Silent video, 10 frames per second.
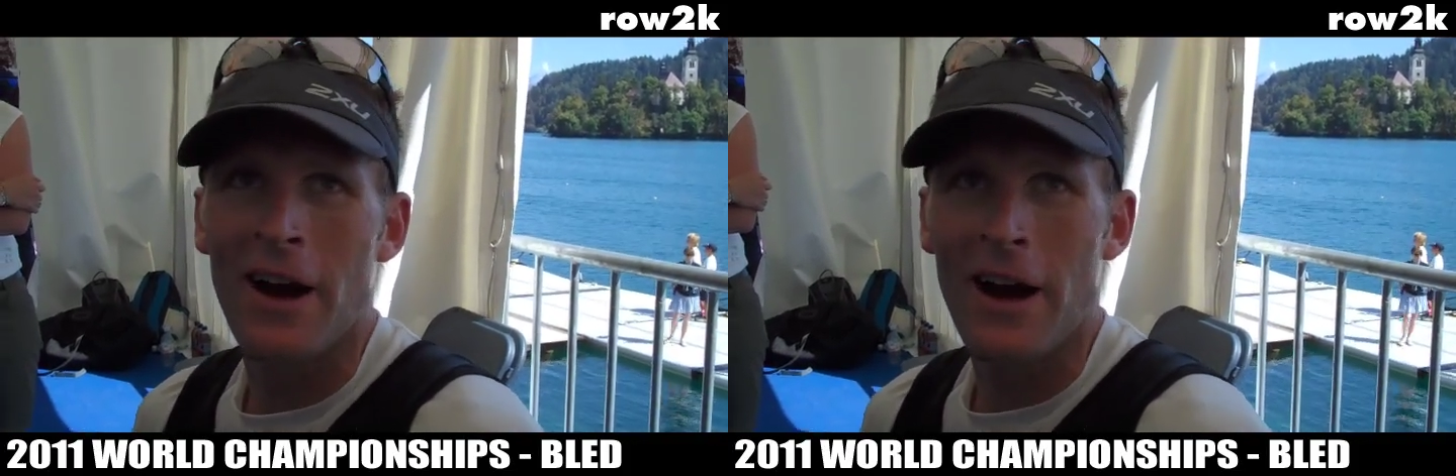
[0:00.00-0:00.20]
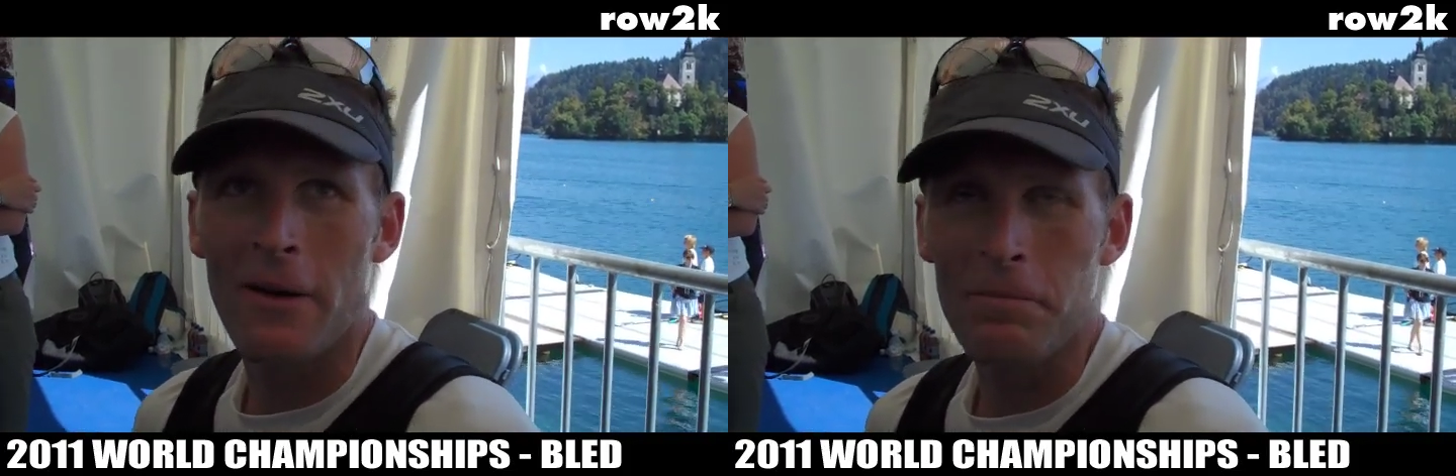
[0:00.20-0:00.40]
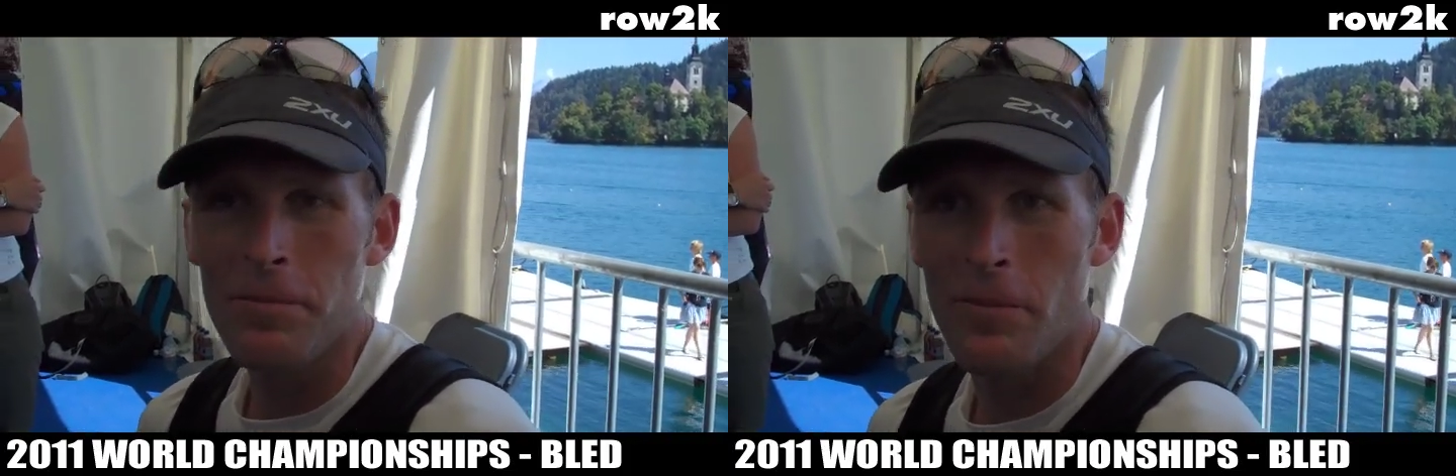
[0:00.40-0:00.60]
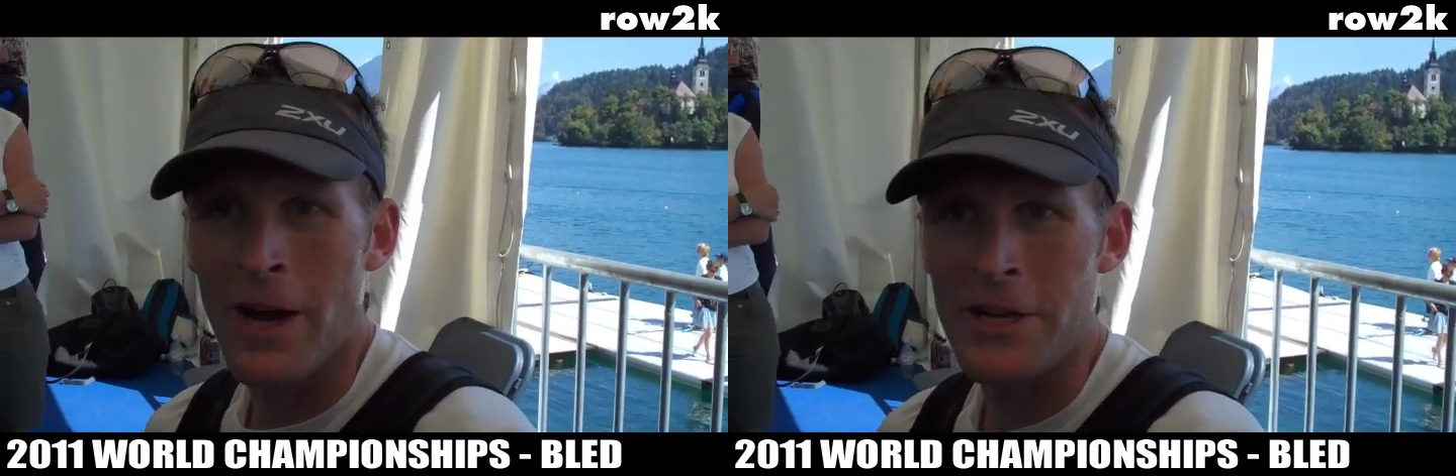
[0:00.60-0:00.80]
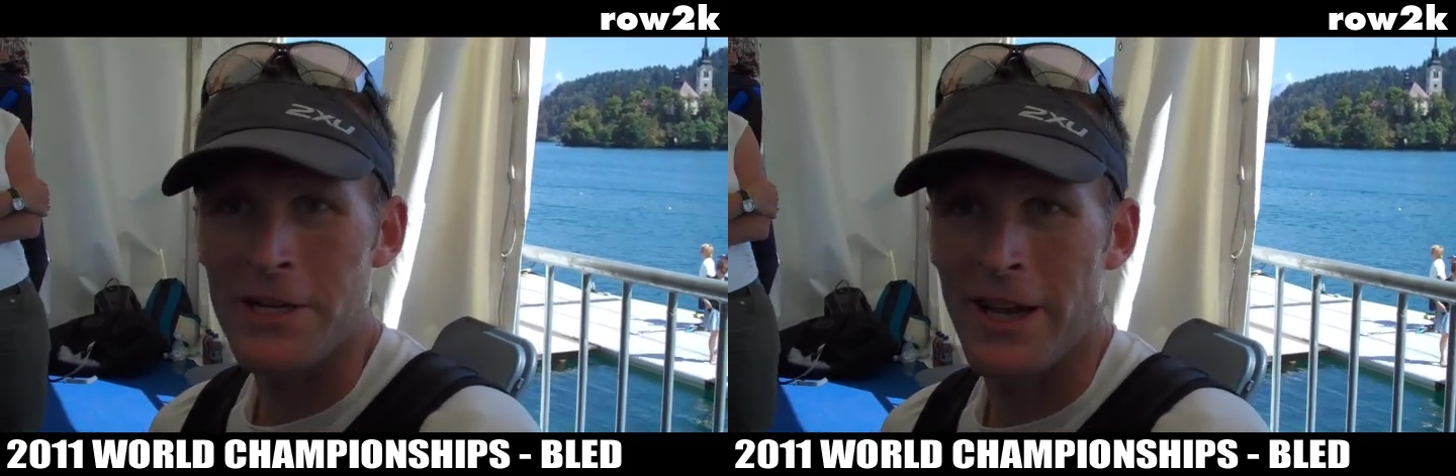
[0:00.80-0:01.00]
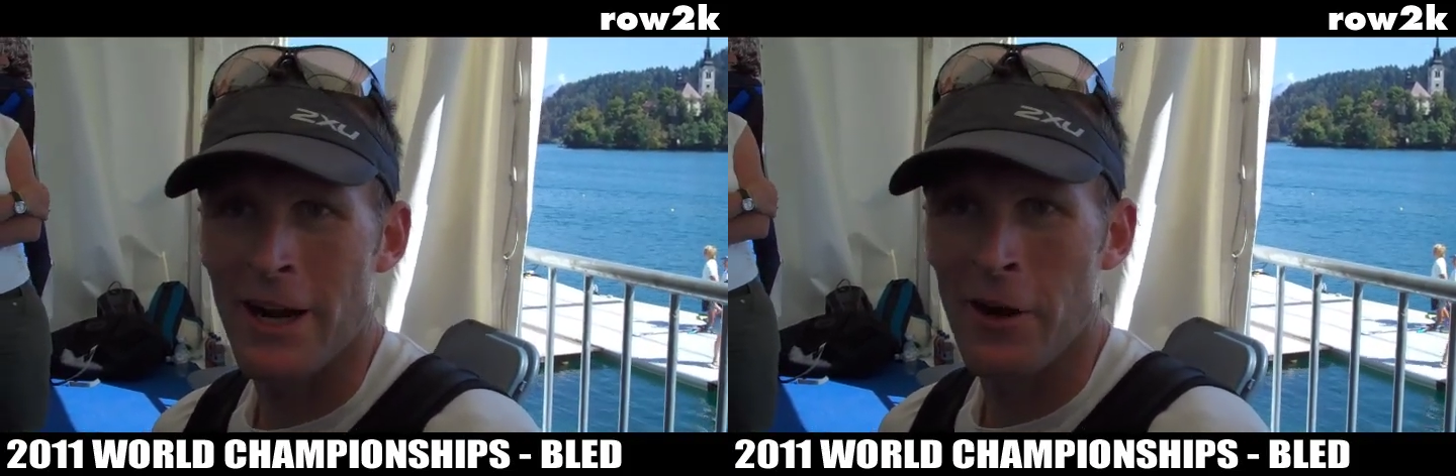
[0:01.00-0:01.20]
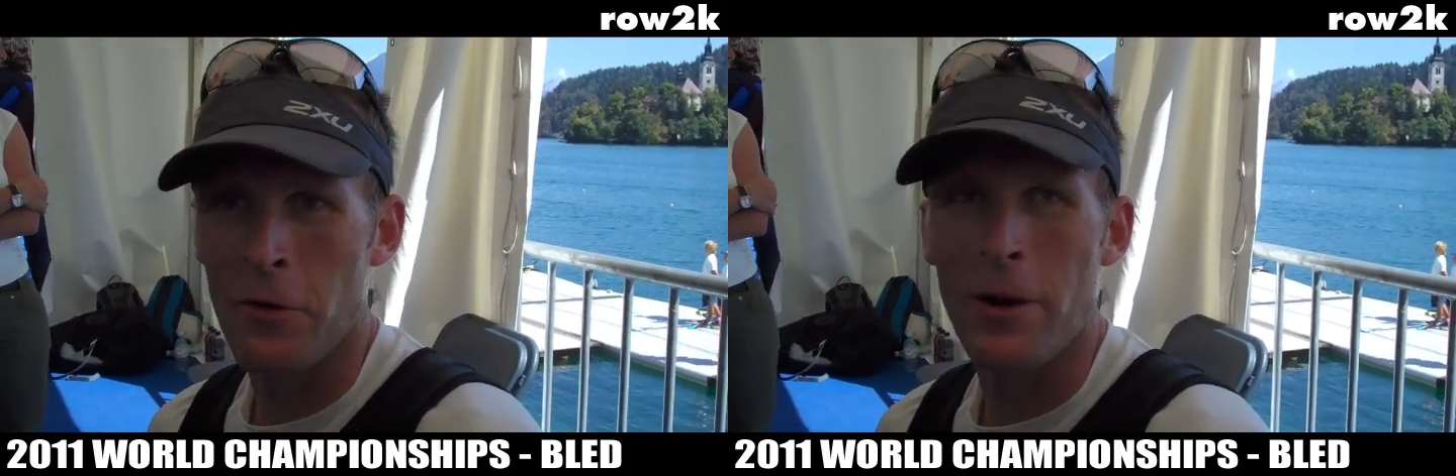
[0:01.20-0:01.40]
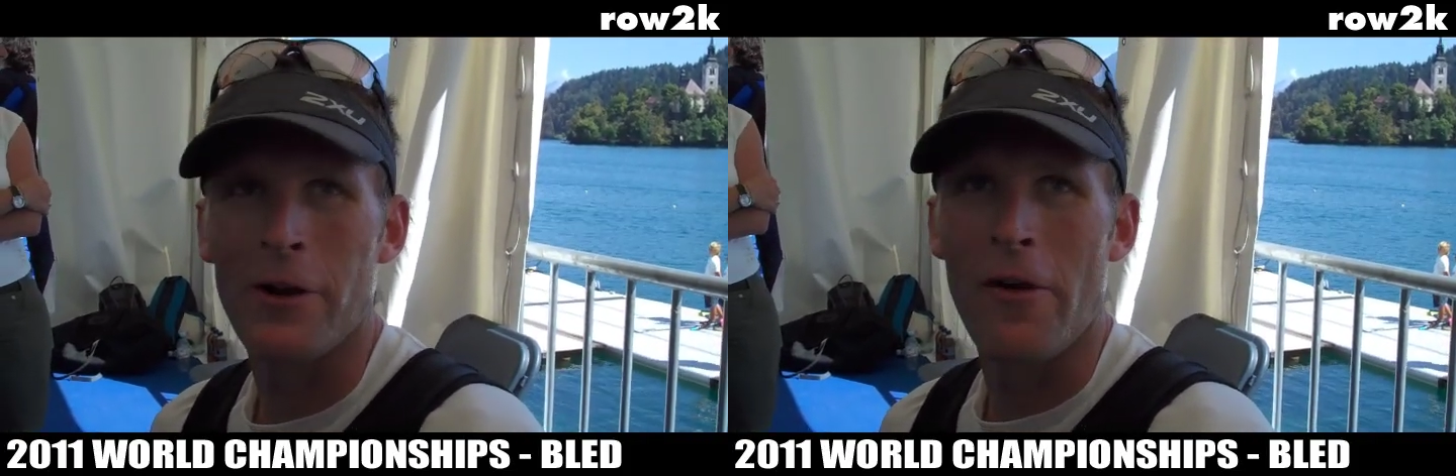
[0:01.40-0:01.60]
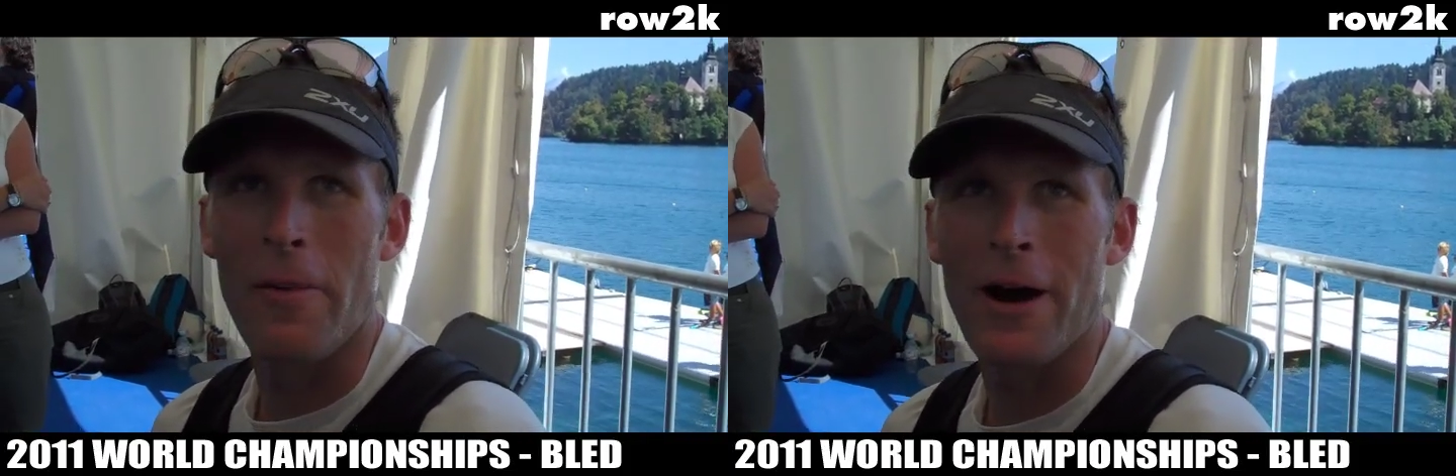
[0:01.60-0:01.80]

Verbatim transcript: Um, managed to get a little bit of a